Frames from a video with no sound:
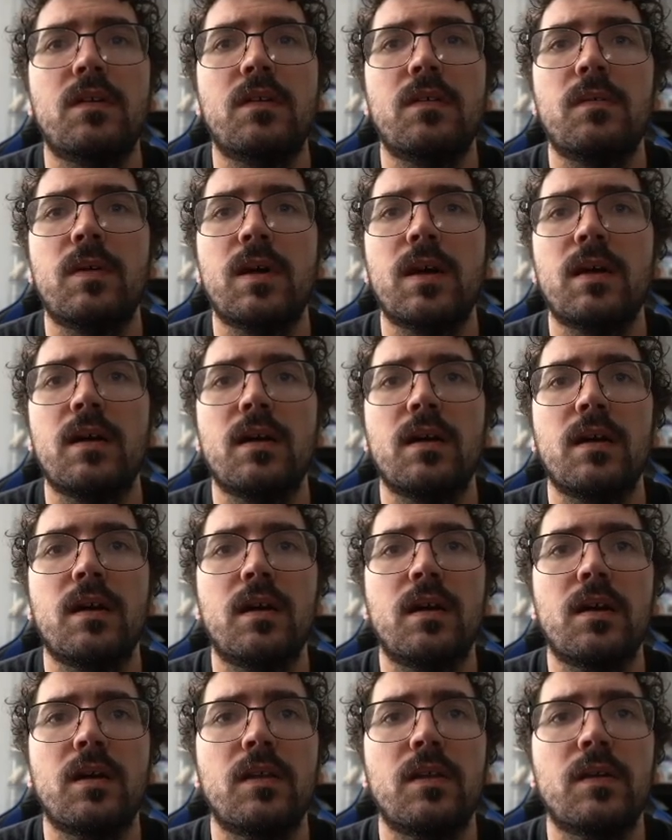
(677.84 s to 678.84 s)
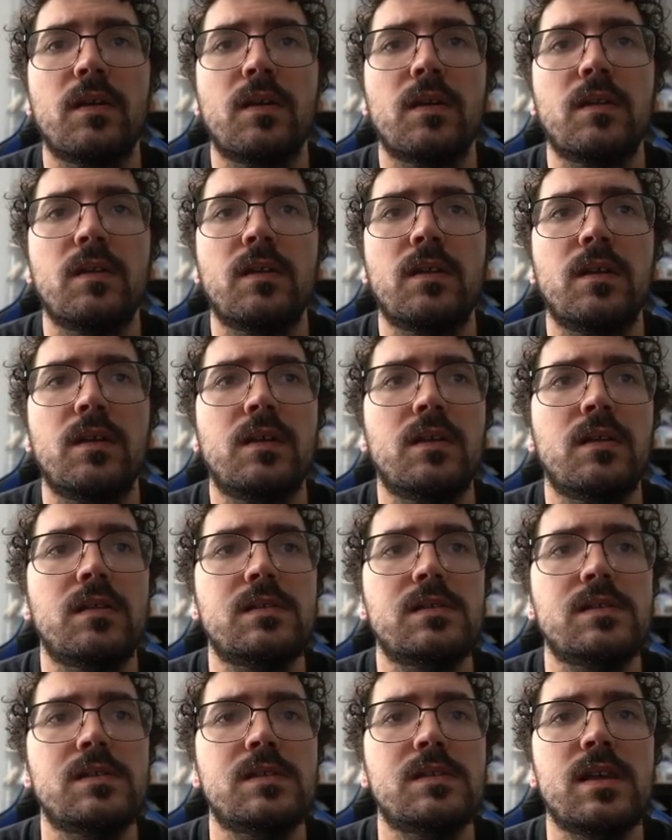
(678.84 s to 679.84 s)
Where are other
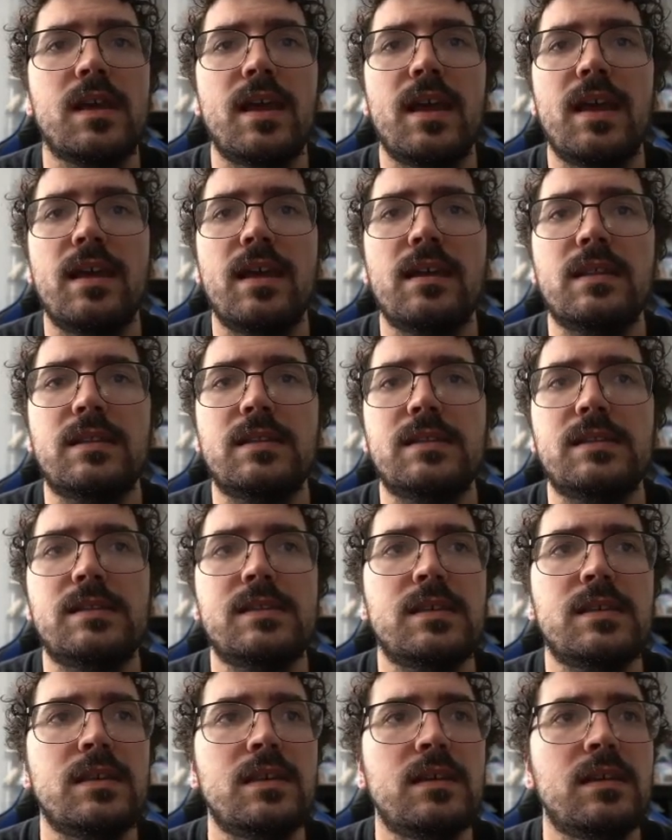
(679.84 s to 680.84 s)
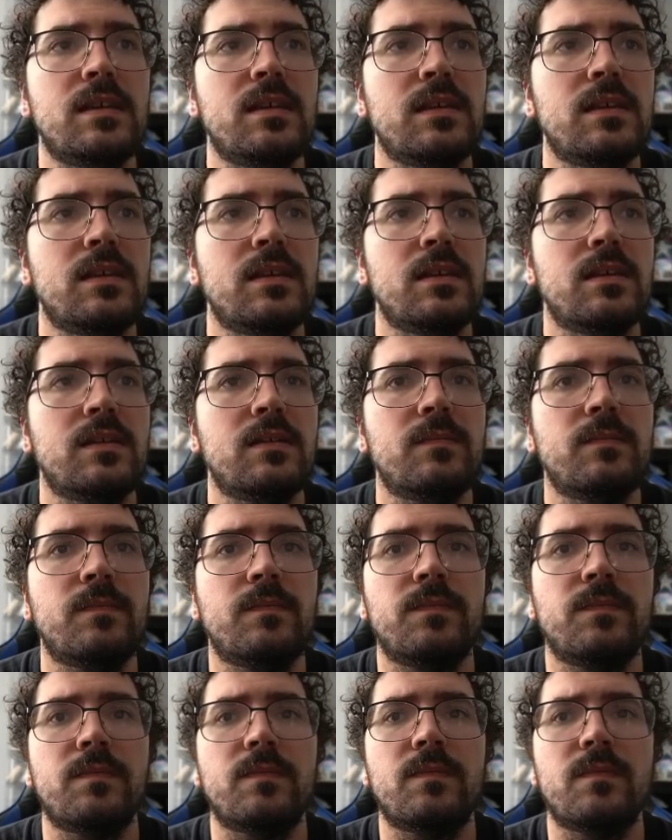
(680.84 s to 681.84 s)
leads? 18.
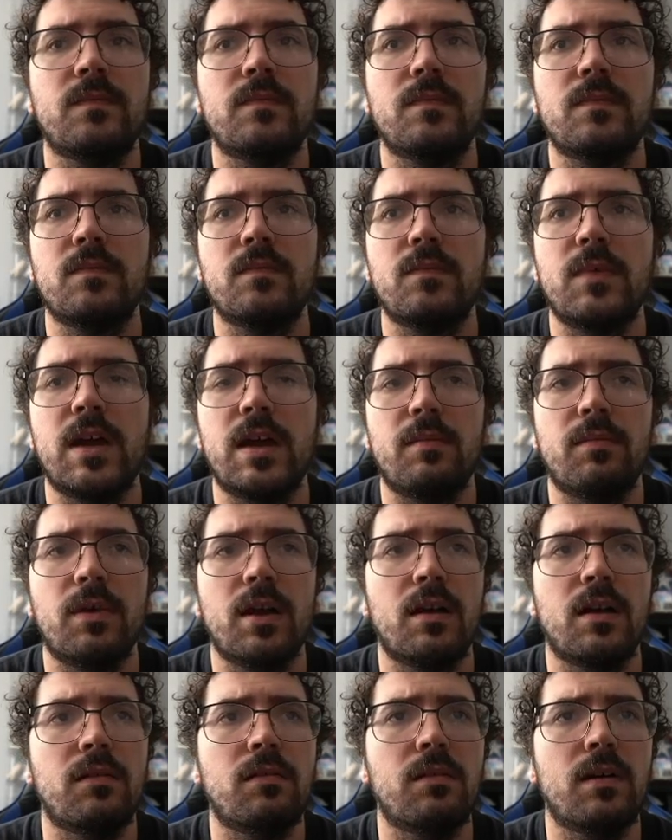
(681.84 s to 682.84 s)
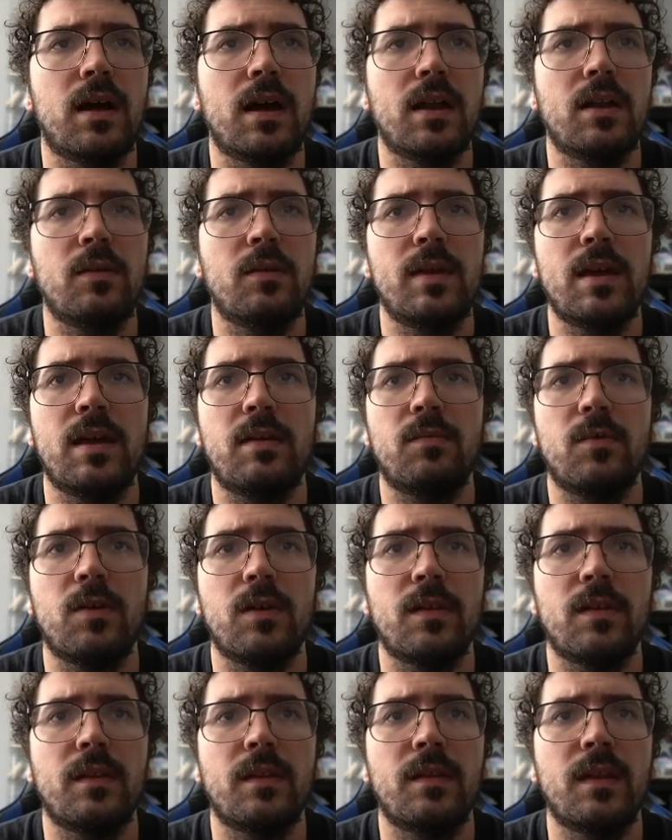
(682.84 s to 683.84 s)
Wait, bro. I know we had
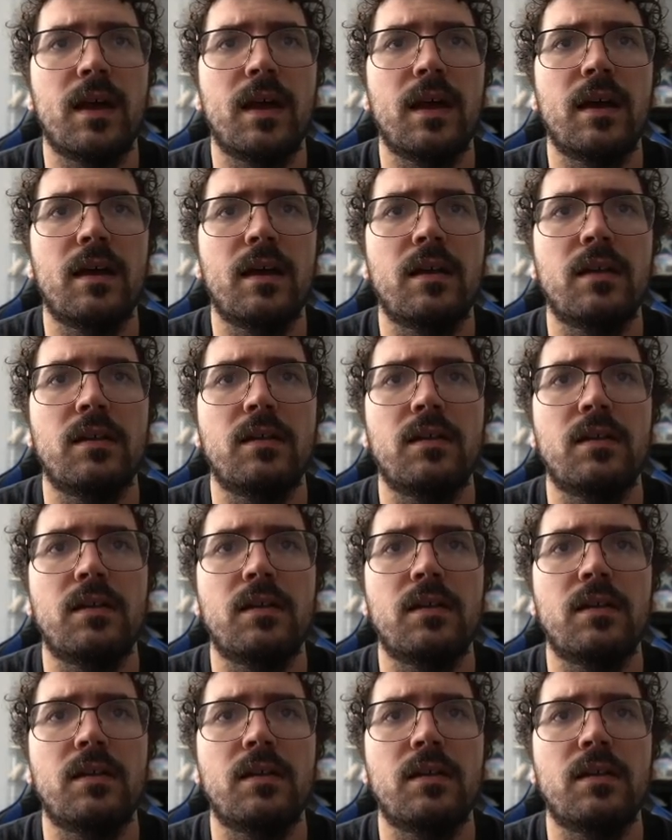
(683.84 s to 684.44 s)
more than that.